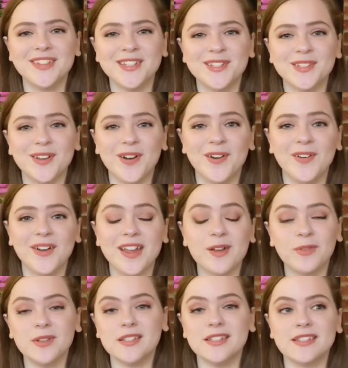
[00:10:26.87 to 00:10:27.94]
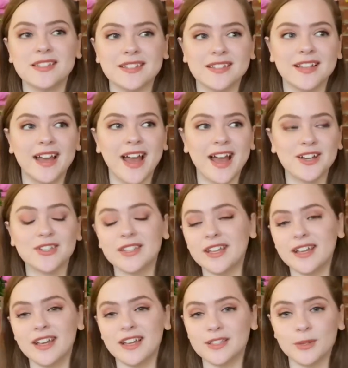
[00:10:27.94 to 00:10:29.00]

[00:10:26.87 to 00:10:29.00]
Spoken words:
So it was actually a